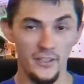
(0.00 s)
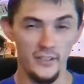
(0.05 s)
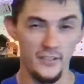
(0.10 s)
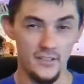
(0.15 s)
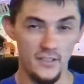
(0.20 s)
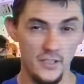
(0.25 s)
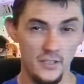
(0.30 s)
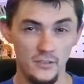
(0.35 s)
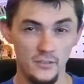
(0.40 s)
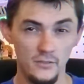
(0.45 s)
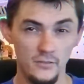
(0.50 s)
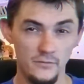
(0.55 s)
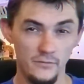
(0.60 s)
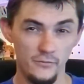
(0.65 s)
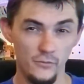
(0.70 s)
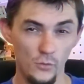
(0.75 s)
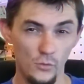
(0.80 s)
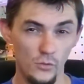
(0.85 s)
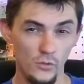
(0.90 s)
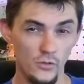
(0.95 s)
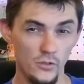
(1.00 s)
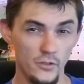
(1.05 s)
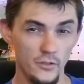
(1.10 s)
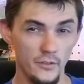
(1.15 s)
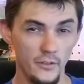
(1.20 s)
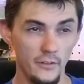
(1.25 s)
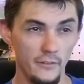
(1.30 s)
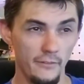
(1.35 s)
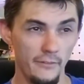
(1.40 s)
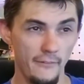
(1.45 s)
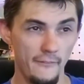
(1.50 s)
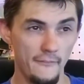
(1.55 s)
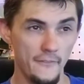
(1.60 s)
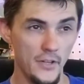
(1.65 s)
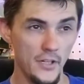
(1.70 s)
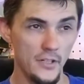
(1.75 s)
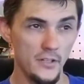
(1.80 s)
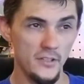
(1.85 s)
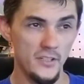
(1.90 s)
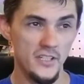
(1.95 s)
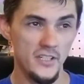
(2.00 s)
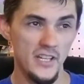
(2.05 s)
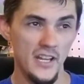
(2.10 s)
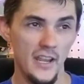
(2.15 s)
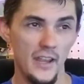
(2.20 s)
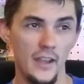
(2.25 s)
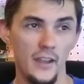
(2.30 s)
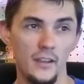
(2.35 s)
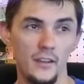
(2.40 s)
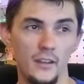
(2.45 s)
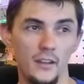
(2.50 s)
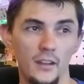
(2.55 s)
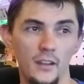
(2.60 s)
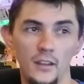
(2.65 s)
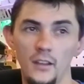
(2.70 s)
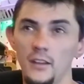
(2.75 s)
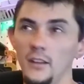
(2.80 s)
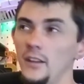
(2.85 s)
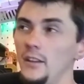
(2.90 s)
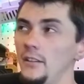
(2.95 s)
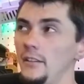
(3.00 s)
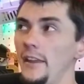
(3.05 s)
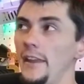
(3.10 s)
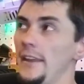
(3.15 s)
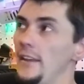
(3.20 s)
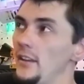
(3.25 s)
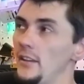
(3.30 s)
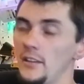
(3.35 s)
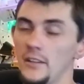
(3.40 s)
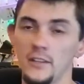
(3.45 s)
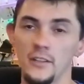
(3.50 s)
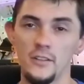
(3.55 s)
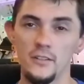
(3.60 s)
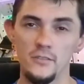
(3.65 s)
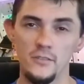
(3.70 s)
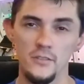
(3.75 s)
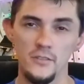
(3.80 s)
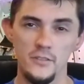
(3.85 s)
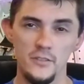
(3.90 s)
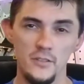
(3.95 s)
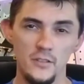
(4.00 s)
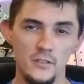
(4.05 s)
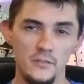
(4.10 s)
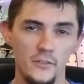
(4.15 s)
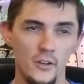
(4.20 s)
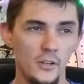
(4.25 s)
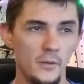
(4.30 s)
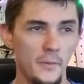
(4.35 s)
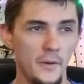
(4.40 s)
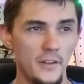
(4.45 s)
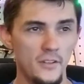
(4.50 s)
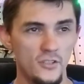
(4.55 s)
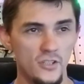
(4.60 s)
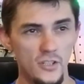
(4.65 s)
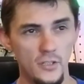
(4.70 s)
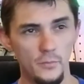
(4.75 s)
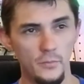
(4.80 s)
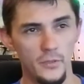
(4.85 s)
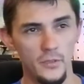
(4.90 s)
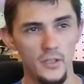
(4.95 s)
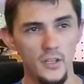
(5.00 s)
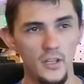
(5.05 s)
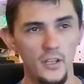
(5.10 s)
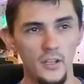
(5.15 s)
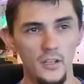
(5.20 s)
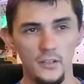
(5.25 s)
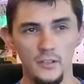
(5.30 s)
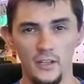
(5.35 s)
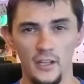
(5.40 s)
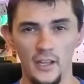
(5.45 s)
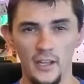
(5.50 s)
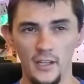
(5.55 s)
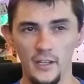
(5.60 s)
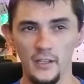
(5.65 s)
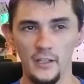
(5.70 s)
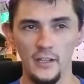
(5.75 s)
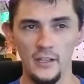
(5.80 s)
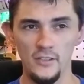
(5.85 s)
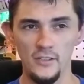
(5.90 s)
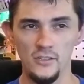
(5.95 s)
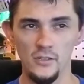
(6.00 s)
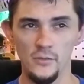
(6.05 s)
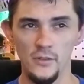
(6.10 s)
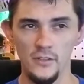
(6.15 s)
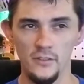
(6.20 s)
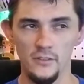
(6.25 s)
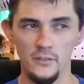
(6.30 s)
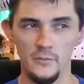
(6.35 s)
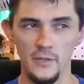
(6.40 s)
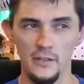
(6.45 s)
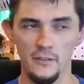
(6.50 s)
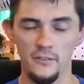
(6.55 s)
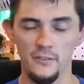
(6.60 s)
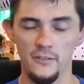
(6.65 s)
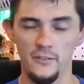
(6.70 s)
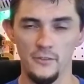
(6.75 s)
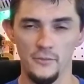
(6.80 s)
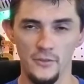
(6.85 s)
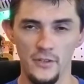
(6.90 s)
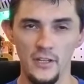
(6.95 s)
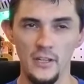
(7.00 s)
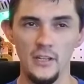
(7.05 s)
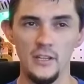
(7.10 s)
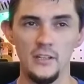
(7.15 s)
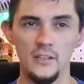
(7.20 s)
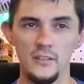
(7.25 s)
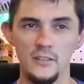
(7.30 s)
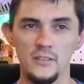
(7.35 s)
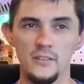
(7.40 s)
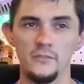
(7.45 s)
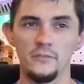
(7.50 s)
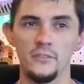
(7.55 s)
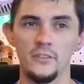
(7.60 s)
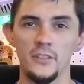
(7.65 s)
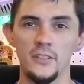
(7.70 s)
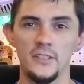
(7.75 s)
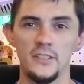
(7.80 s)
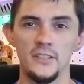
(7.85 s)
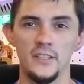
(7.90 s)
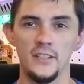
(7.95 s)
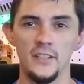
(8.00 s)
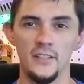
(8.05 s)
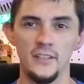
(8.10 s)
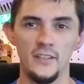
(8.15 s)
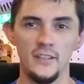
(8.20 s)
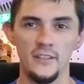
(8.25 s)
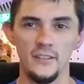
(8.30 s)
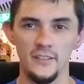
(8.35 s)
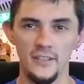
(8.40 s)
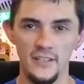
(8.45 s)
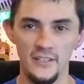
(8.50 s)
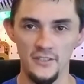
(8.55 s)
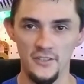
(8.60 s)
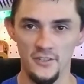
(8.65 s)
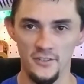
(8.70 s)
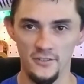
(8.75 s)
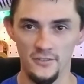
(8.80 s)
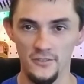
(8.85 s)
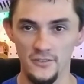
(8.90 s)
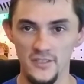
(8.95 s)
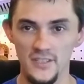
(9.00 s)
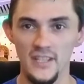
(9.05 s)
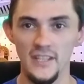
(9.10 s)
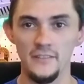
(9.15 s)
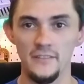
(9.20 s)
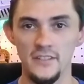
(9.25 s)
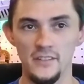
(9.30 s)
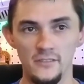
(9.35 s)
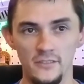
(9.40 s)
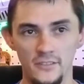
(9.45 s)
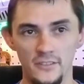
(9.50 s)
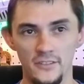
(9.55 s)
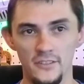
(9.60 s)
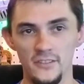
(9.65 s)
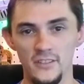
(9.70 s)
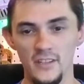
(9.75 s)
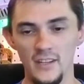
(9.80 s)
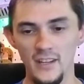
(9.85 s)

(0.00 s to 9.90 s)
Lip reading: so for the first 8 years or so of owning my Jeep, I actually went through about 3 different internal slave cylinders.